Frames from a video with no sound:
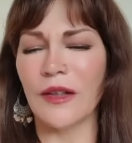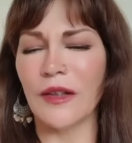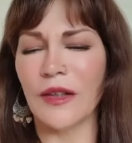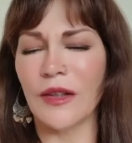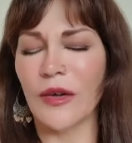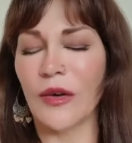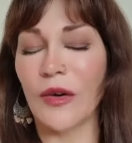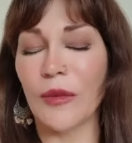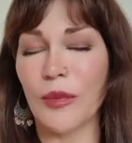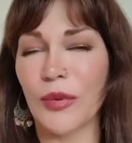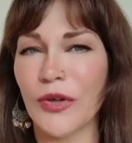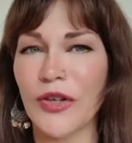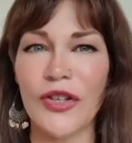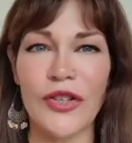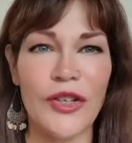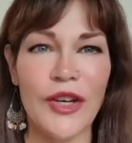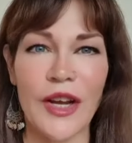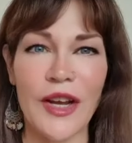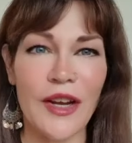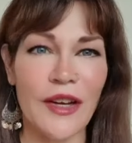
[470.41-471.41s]
you know,
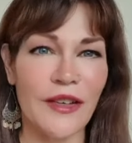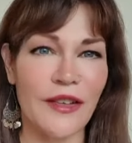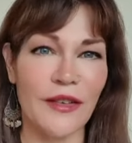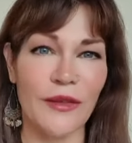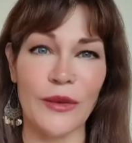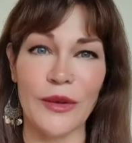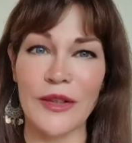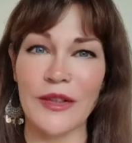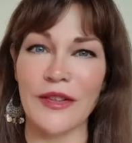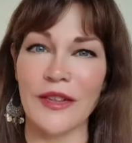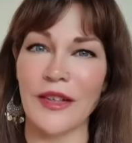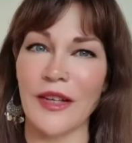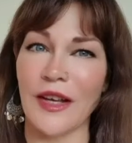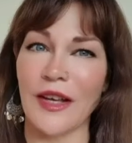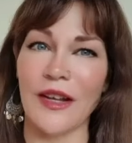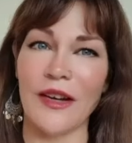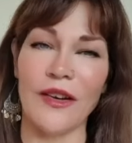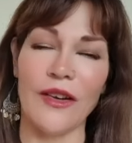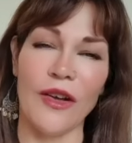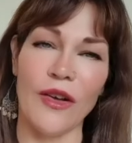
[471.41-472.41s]
appreciate once
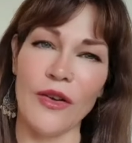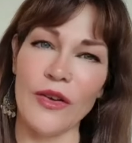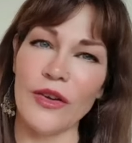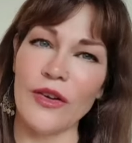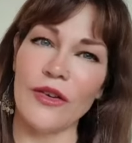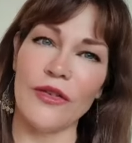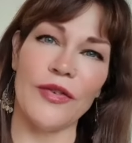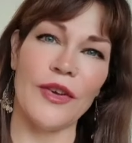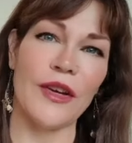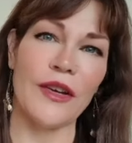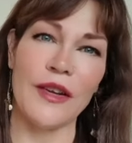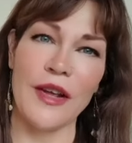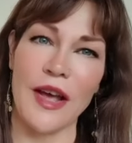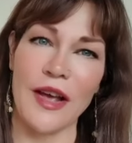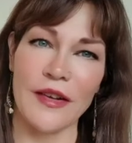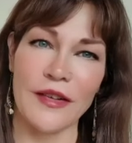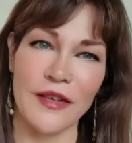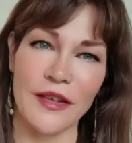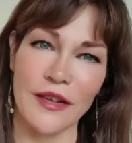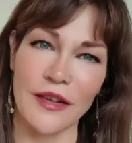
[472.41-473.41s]
again all your
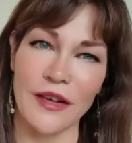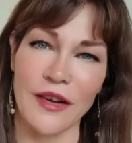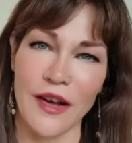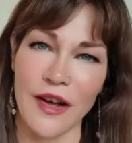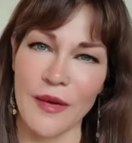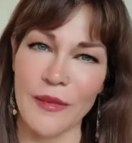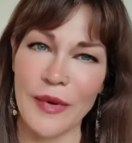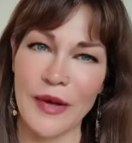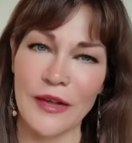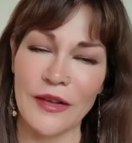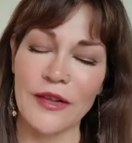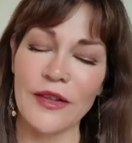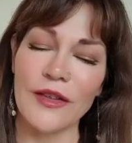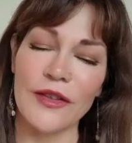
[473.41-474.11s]
fantastic comments.